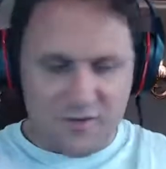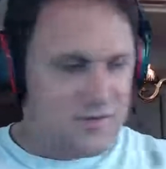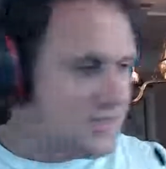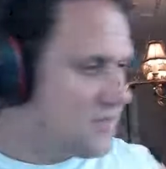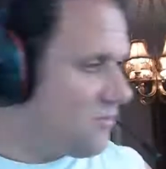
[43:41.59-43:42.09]

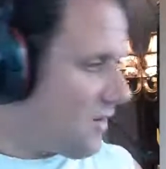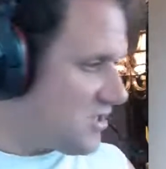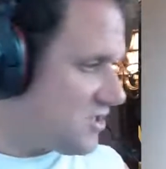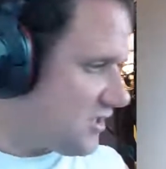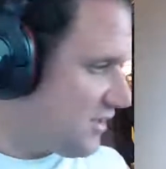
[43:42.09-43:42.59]
Lewis.
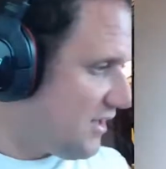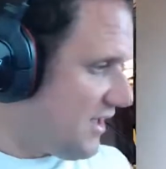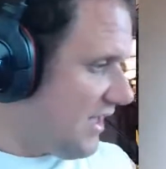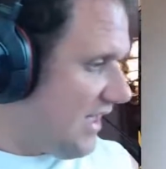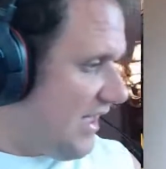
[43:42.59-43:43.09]
Question.
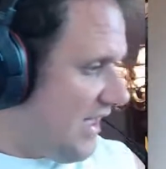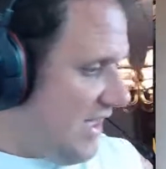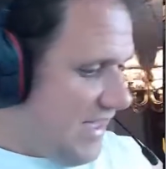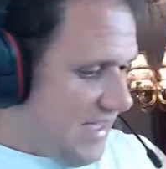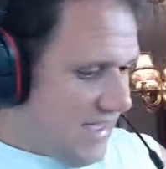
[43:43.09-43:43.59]

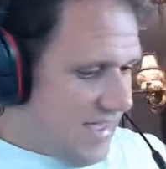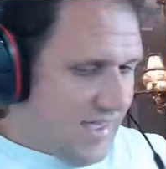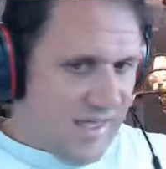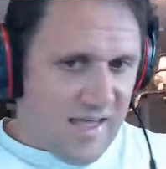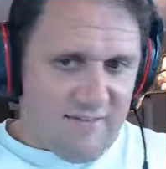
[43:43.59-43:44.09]

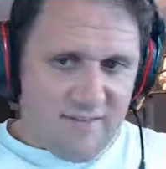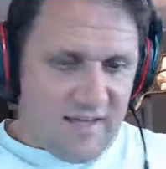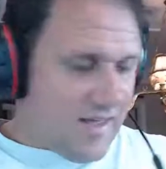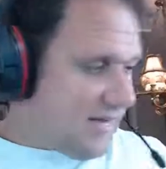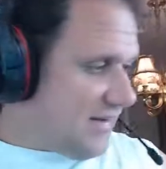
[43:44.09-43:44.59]
I've
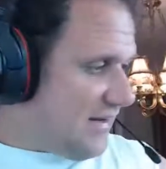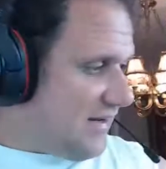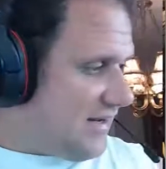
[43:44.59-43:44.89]
got